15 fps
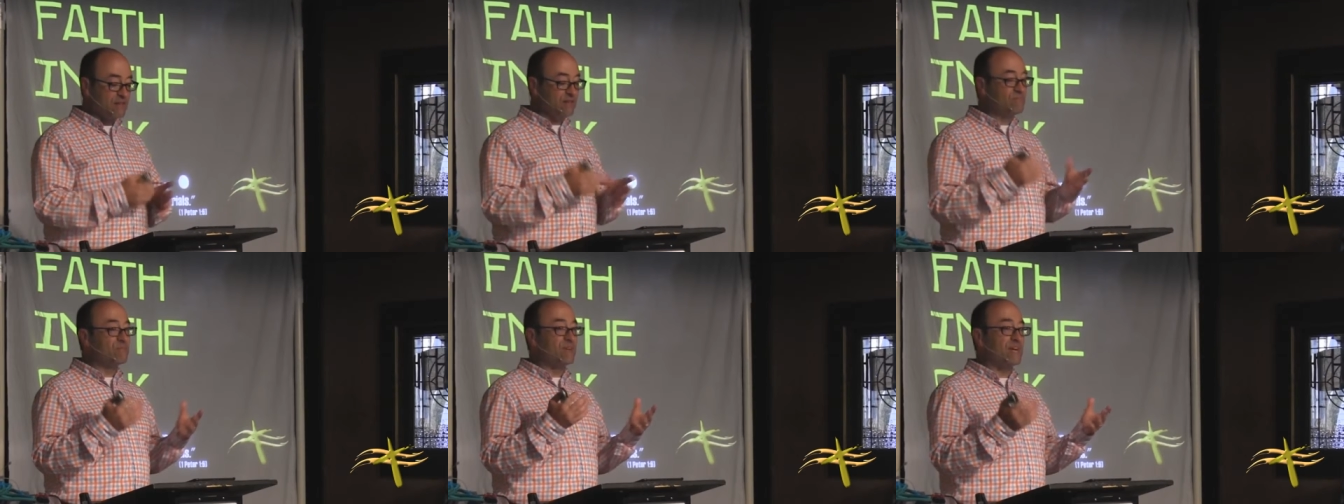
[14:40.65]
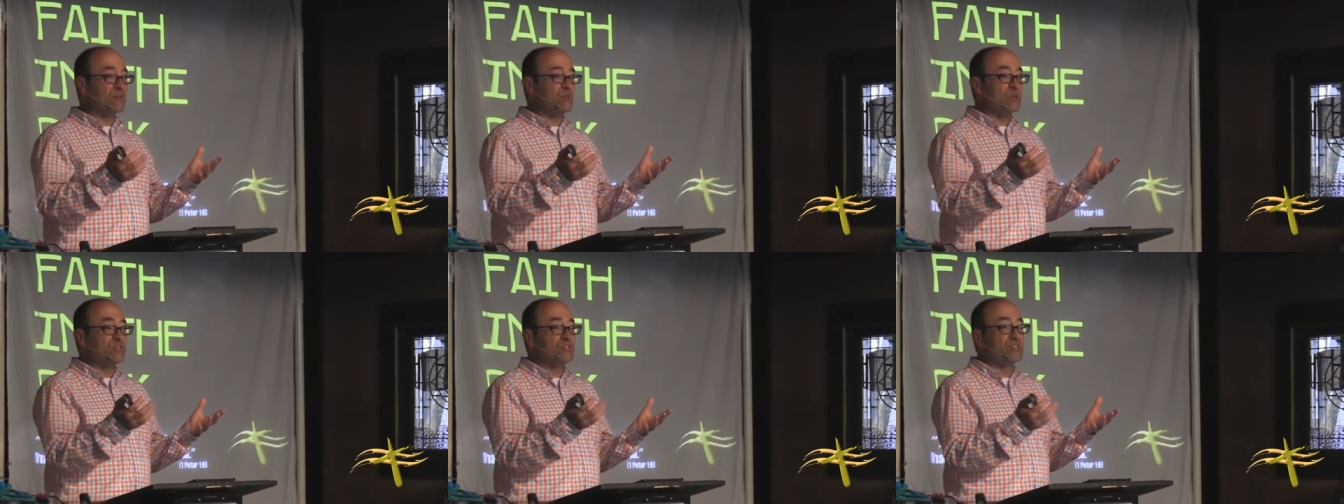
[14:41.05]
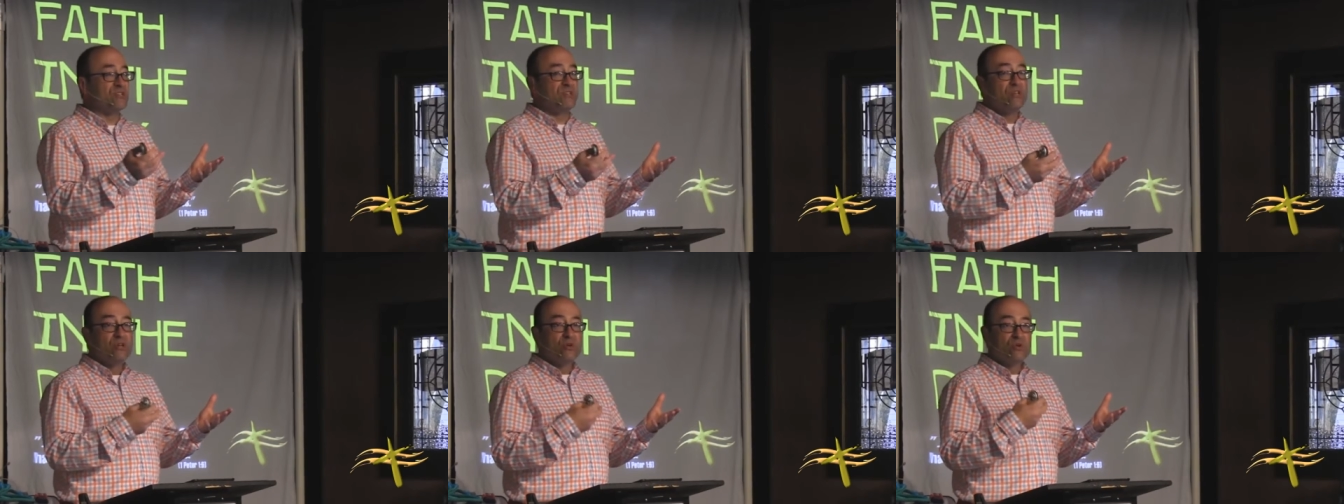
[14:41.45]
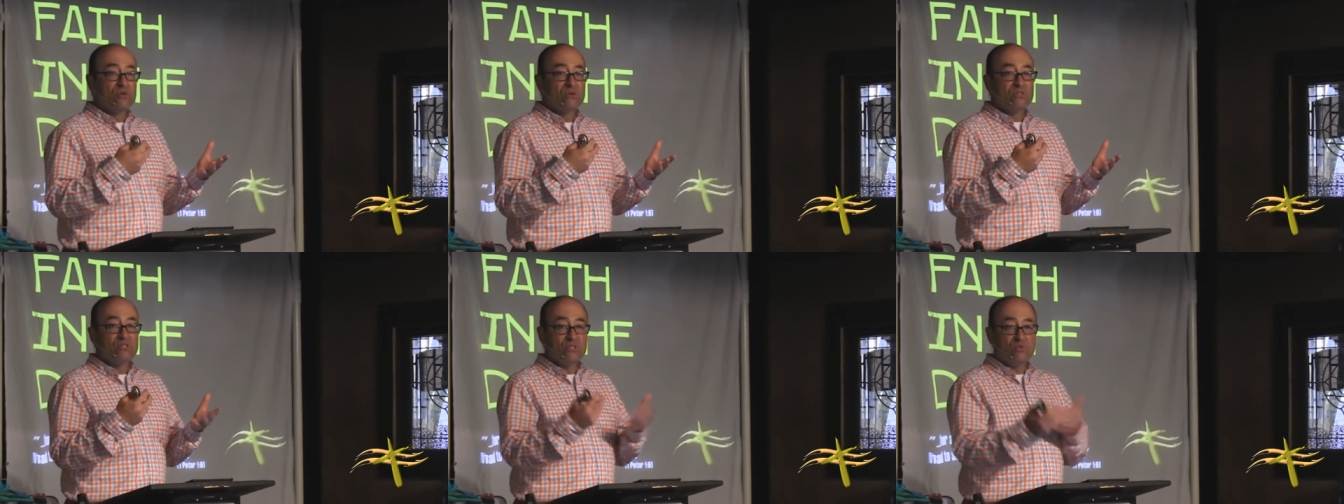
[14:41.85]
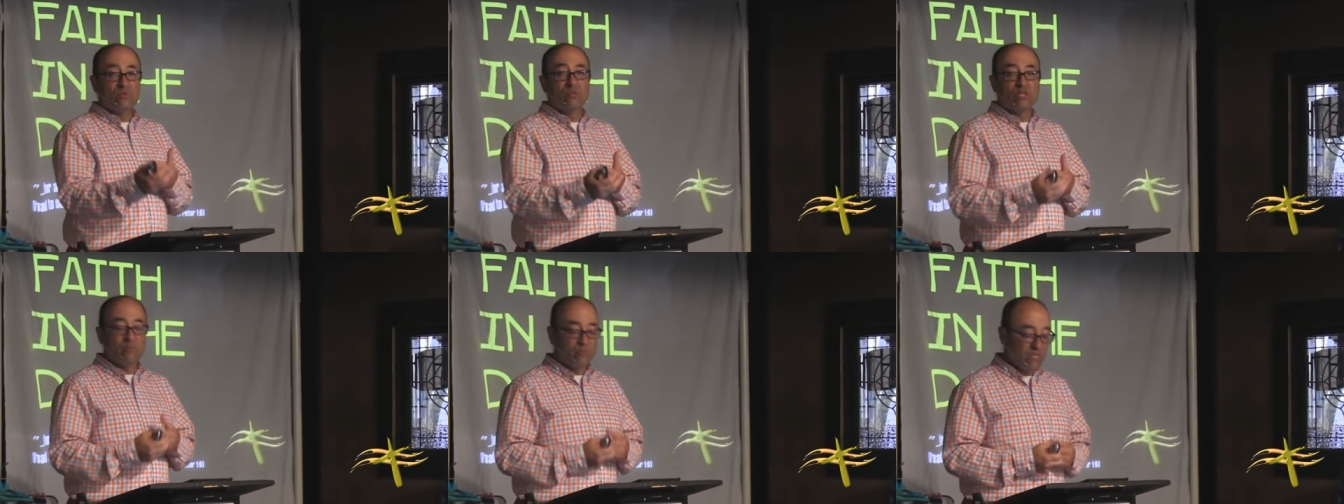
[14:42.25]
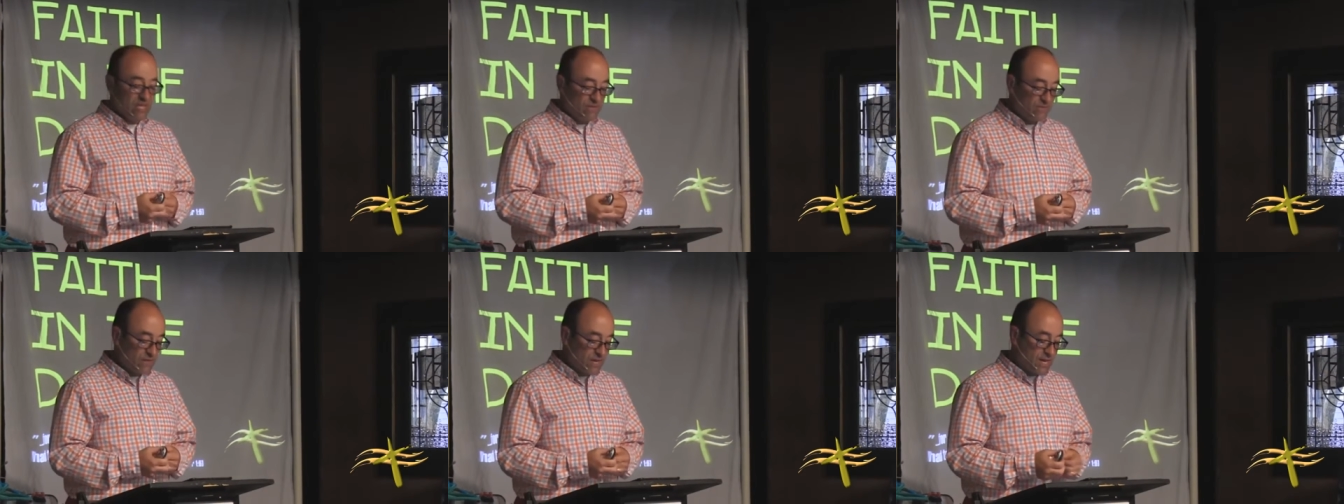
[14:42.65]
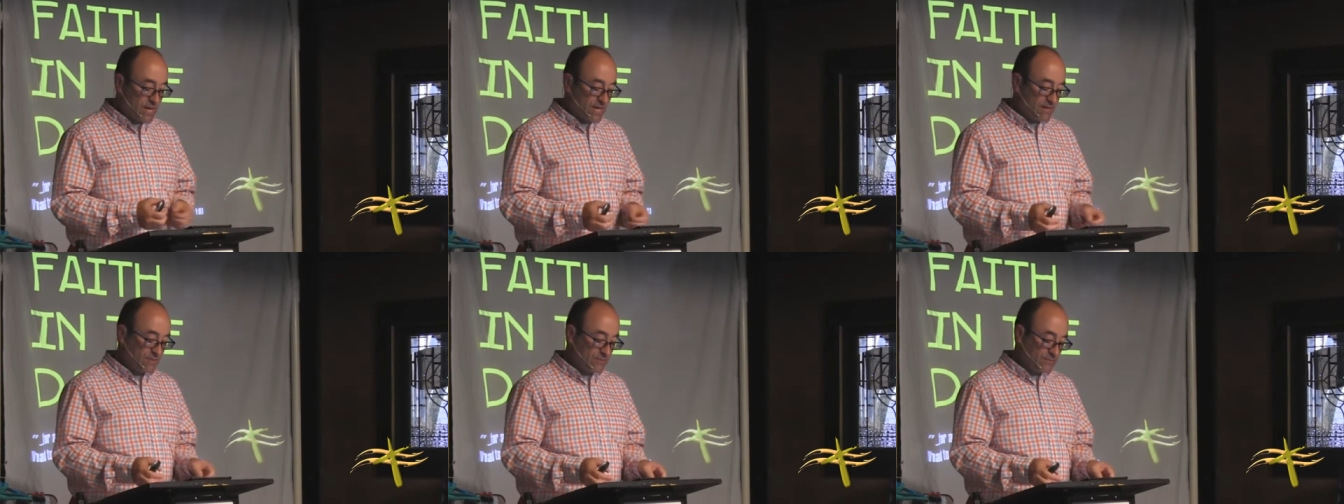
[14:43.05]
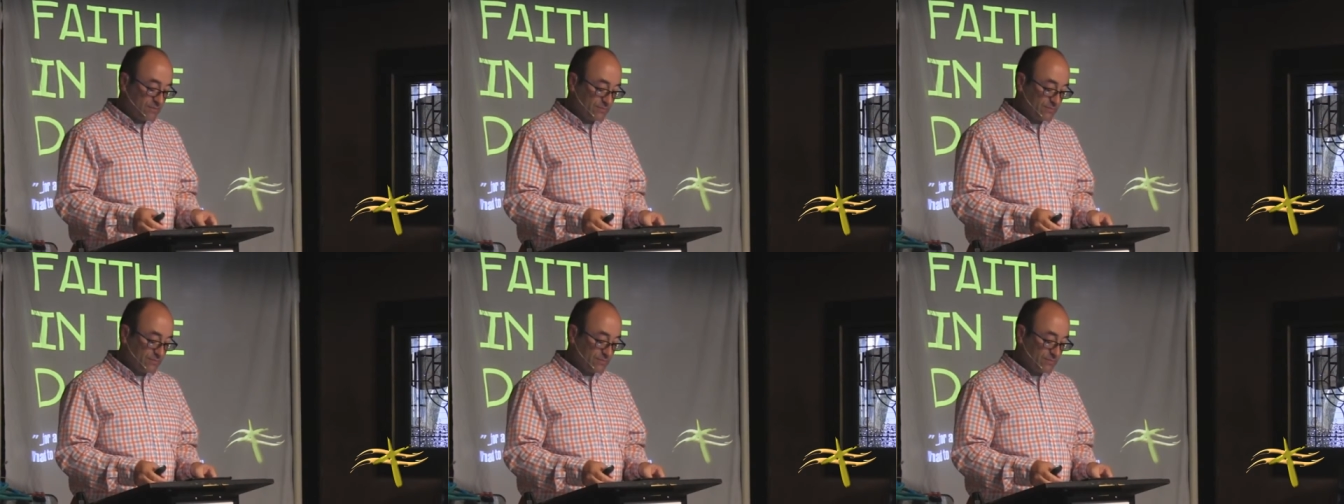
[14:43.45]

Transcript: then I question do you really believe in God?